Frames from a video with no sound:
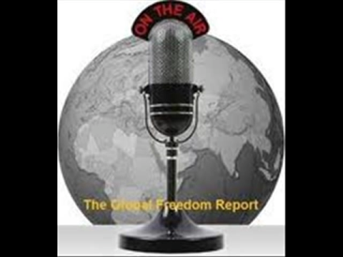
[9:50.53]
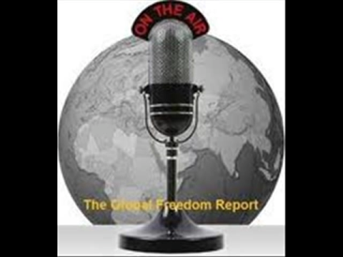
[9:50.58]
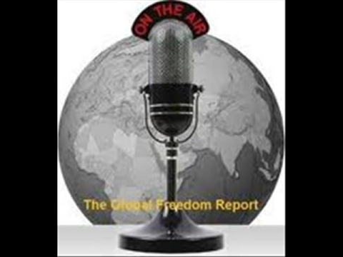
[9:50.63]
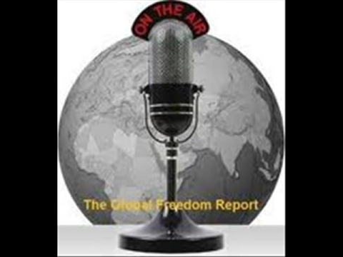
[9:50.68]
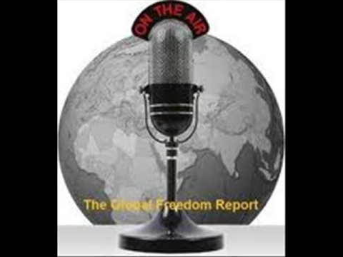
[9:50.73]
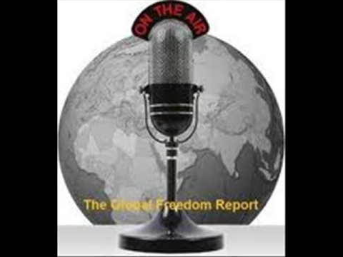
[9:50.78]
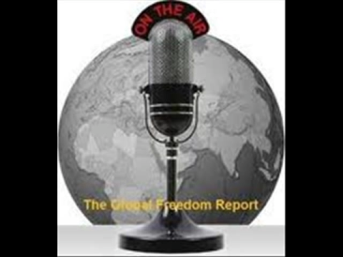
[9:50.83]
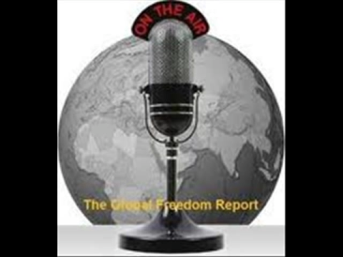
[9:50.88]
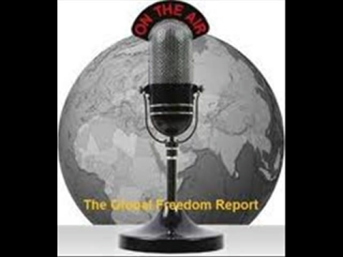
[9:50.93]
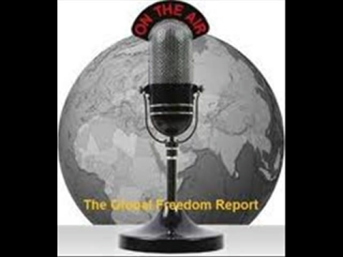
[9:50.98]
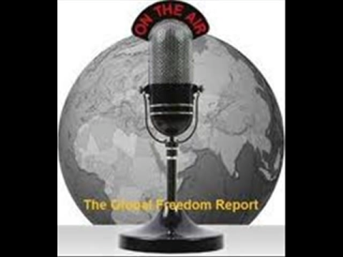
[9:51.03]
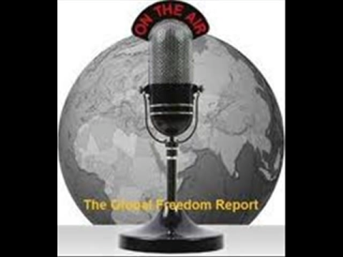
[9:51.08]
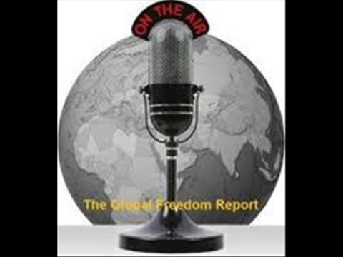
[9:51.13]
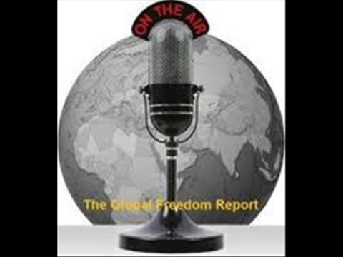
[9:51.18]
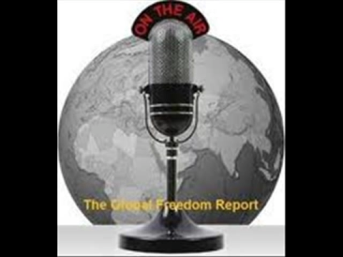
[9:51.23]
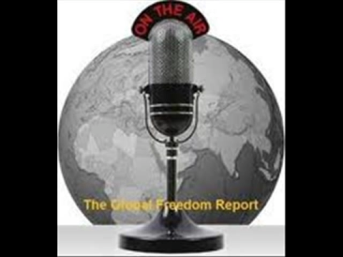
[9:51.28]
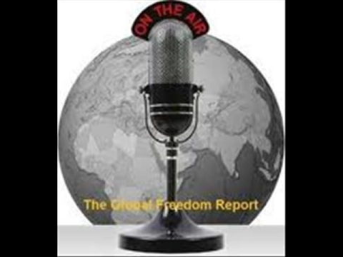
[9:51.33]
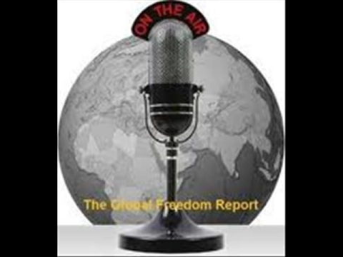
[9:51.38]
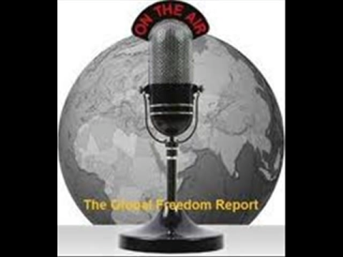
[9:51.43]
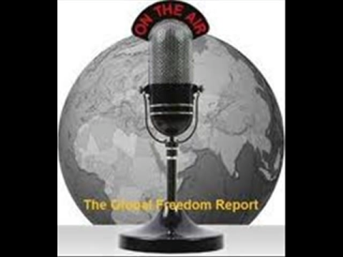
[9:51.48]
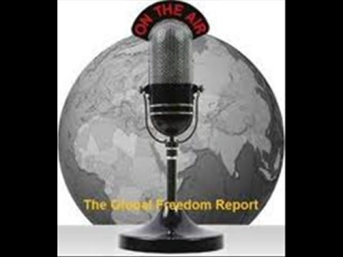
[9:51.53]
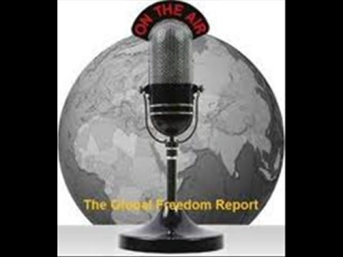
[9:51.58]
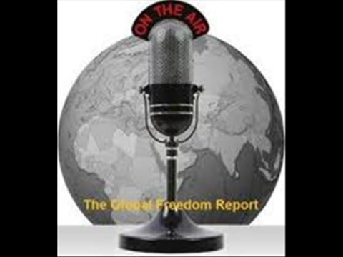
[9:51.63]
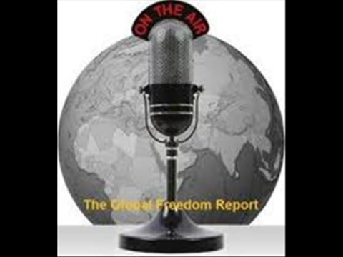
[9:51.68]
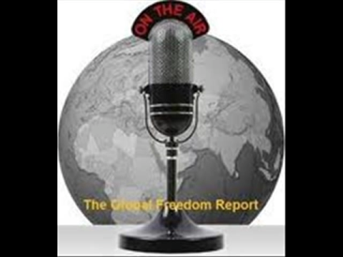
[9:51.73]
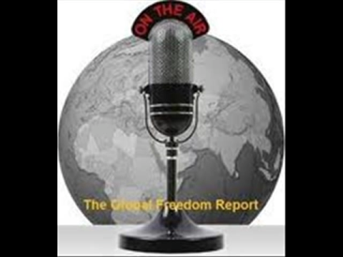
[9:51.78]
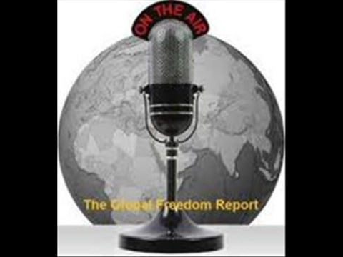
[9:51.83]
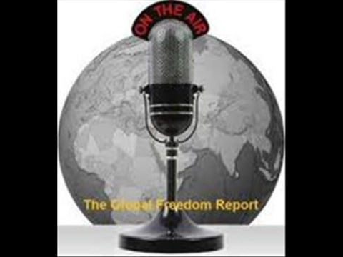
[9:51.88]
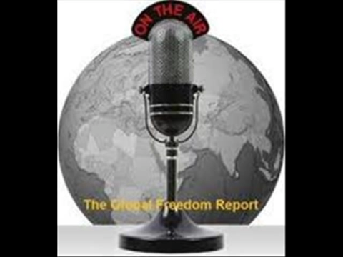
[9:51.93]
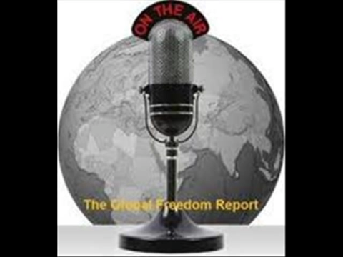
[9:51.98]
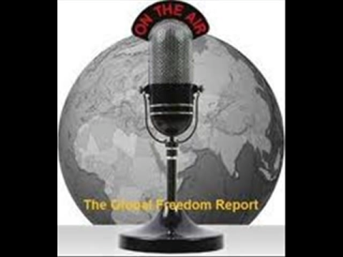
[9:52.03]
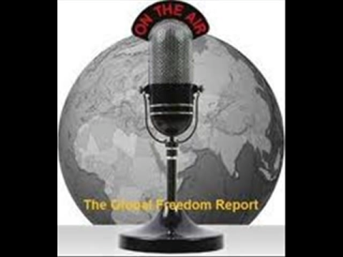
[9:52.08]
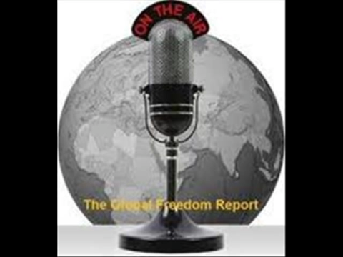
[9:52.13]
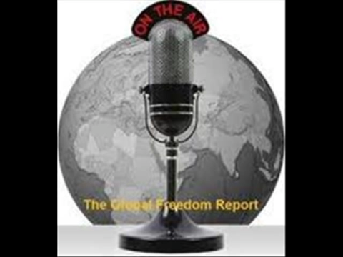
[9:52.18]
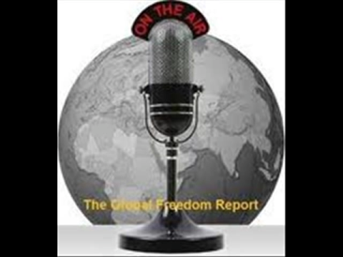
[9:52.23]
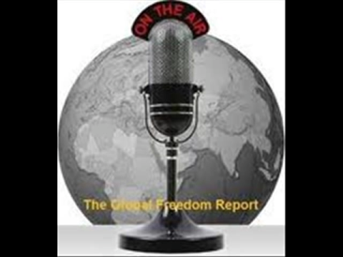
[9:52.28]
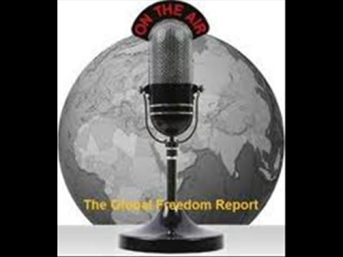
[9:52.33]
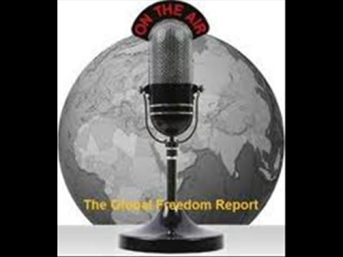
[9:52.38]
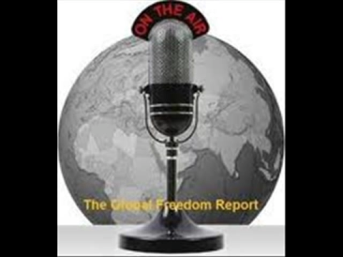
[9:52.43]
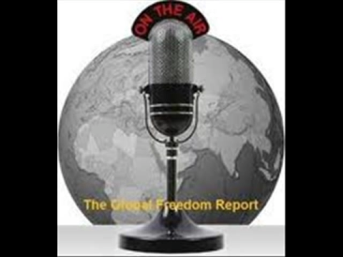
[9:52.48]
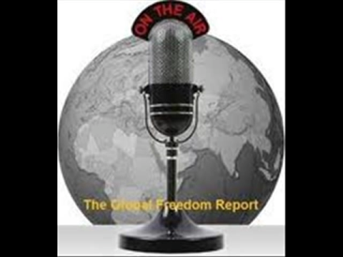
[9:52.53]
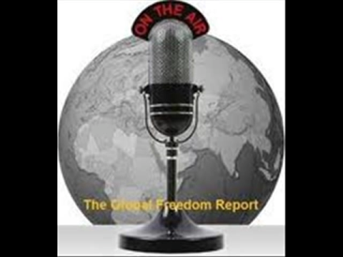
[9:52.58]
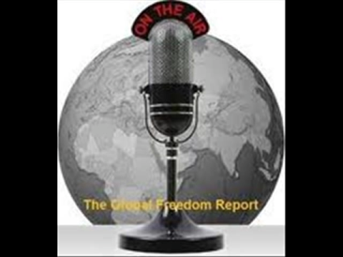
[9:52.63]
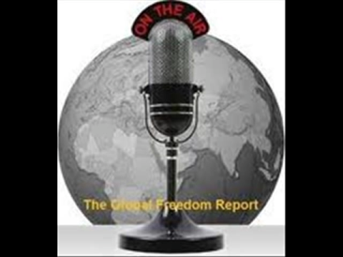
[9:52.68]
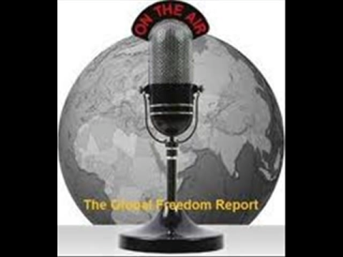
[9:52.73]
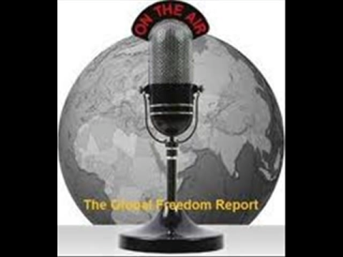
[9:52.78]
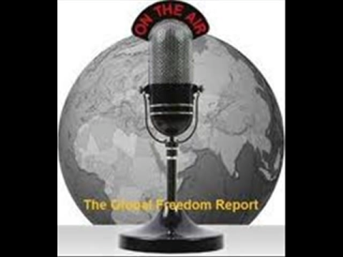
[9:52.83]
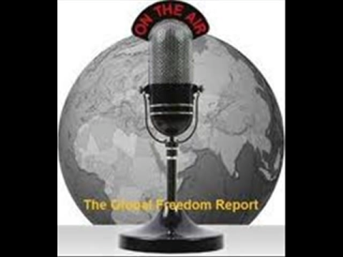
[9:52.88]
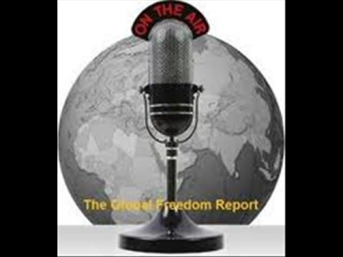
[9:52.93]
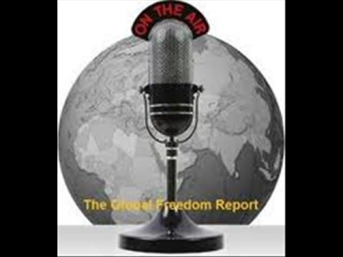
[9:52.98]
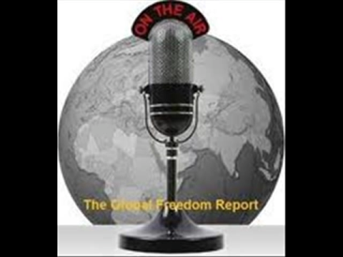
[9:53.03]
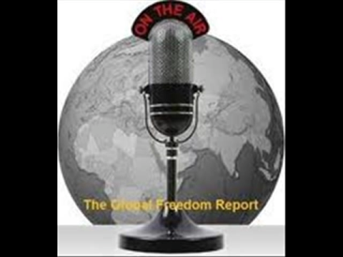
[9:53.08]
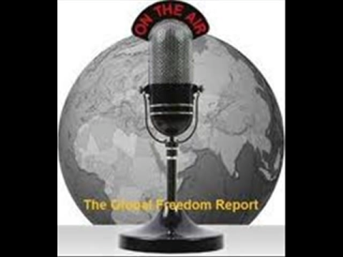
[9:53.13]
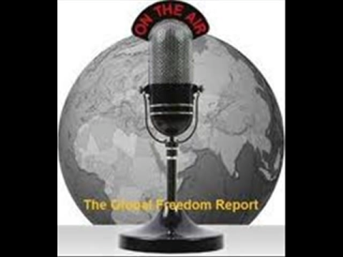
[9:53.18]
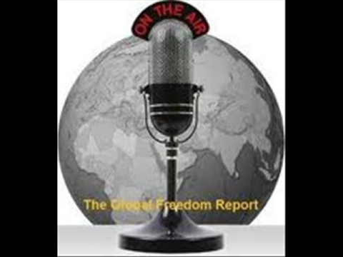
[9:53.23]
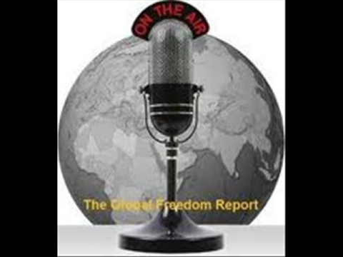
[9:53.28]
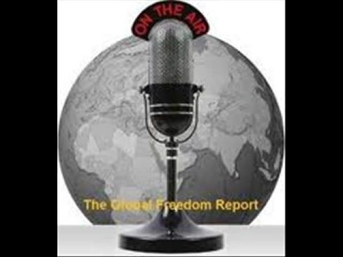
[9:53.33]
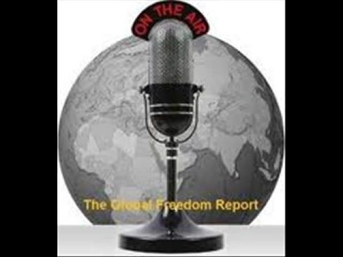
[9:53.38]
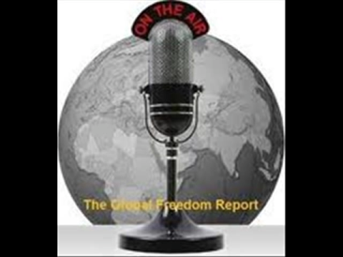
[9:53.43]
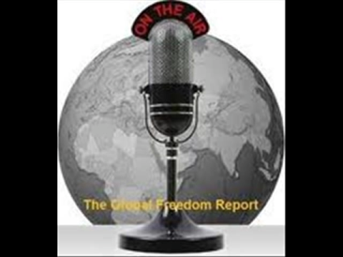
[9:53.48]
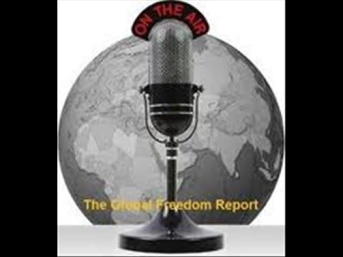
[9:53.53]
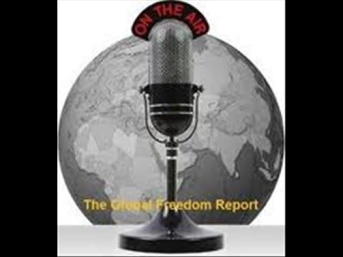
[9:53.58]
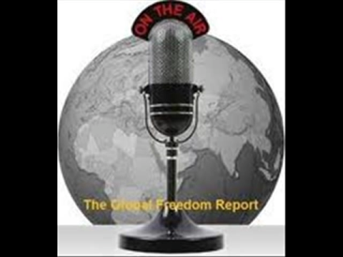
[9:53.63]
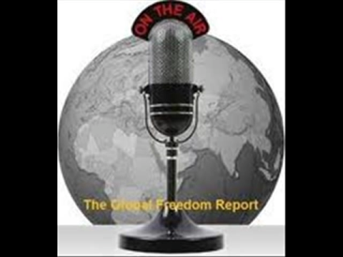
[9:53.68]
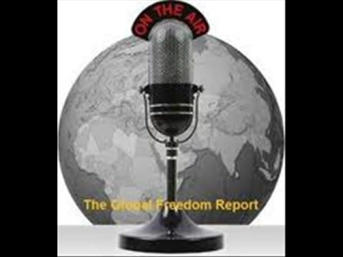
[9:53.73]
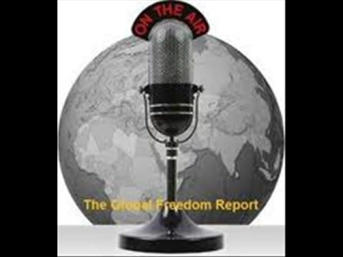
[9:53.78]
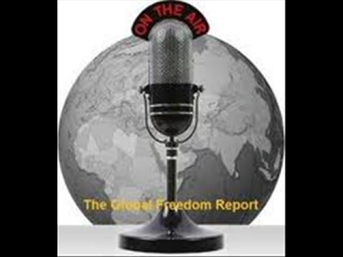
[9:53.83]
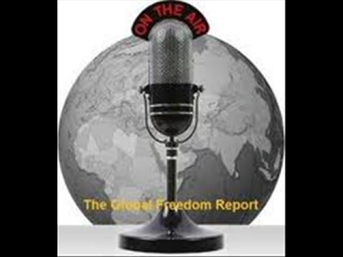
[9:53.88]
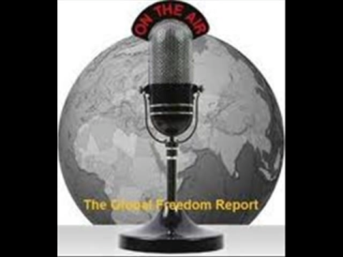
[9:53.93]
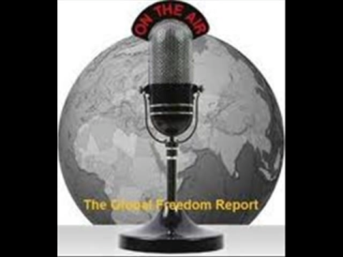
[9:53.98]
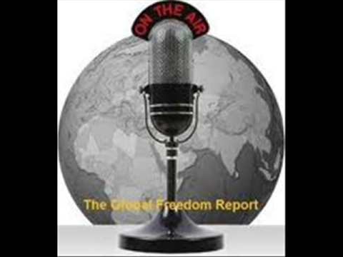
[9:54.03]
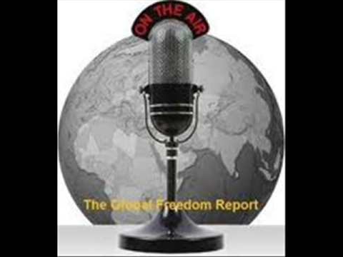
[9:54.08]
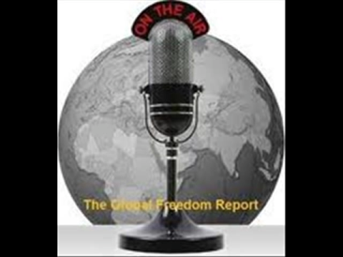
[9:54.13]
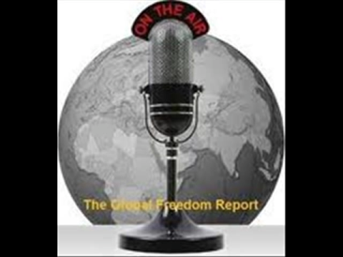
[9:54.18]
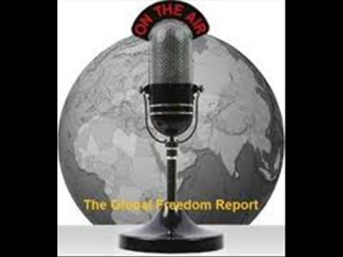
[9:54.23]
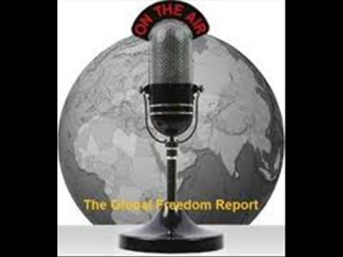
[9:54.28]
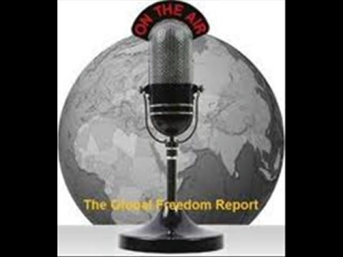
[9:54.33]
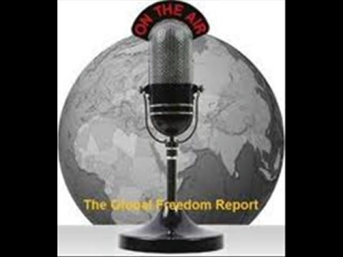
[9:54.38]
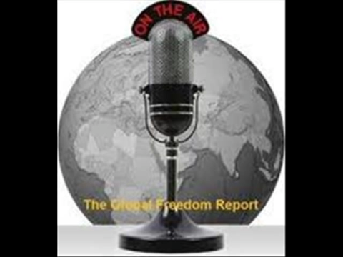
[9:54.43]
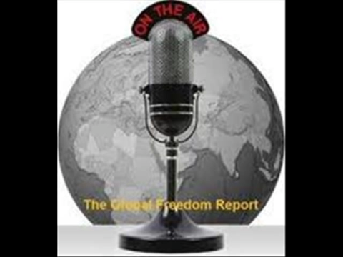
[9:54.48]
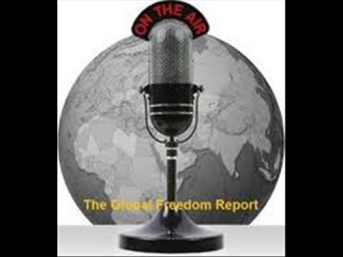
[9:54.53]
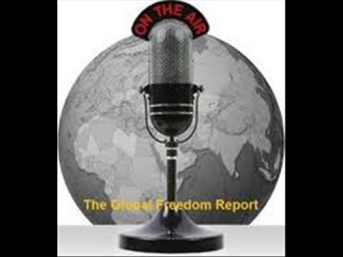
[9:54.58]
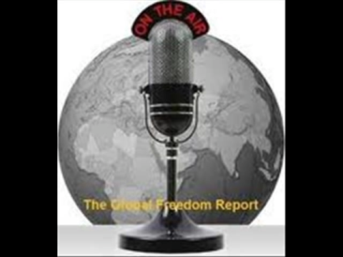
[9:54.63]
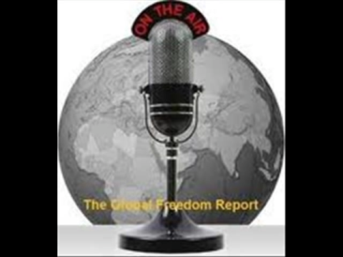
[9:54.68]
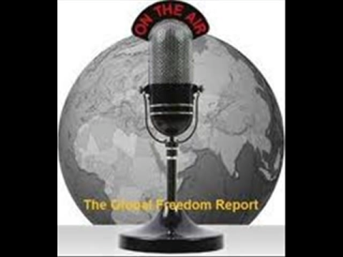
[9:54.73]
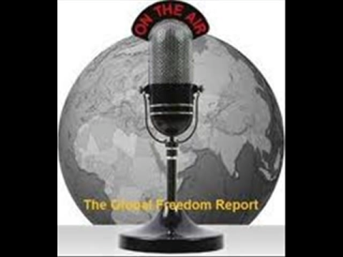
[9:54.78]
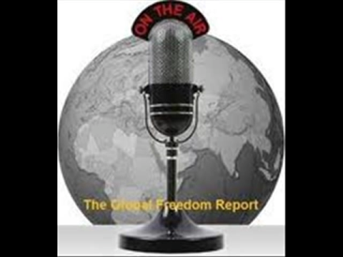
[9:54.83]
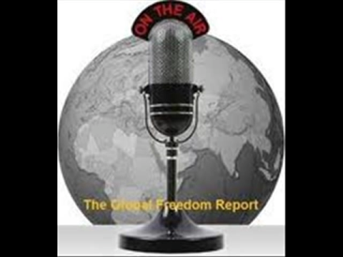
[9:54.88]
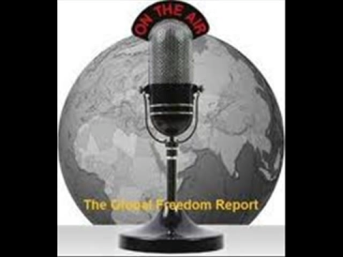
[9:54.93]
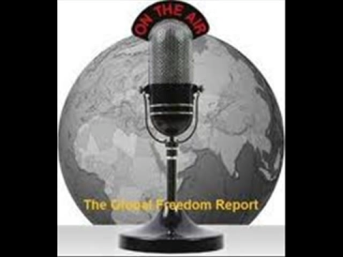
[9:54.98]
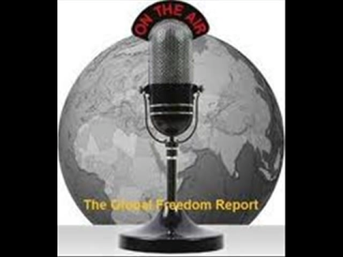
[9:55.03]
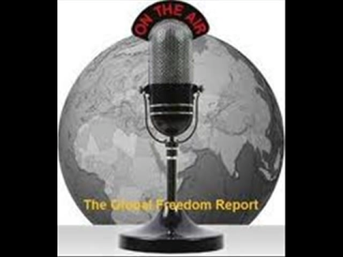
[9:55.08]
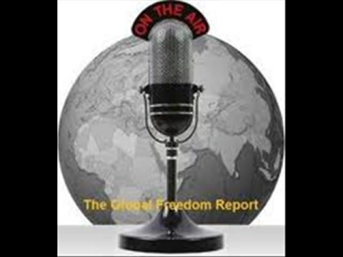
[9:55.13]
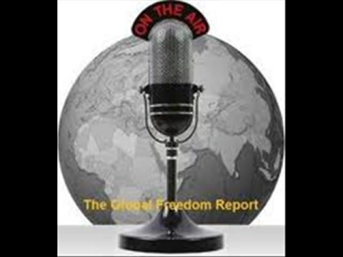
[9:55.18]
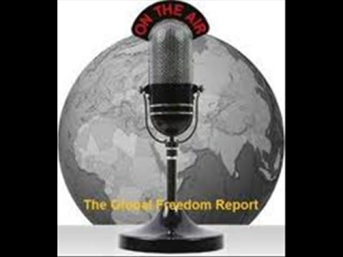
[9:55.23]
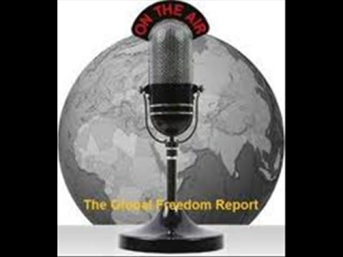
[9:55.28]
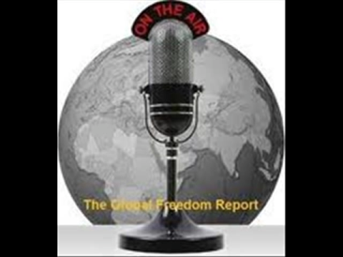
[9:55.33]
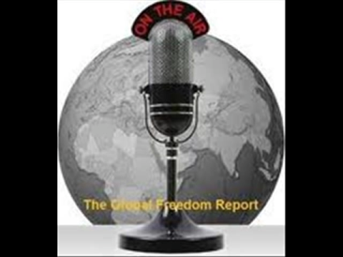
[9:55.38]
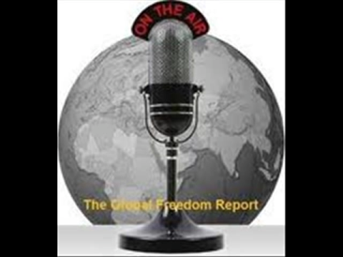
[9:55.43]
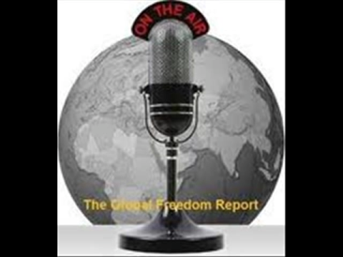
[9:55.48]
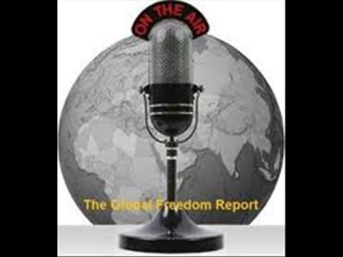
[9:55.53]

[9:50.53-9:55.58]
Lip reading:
No face is visible, so there are no lips to read.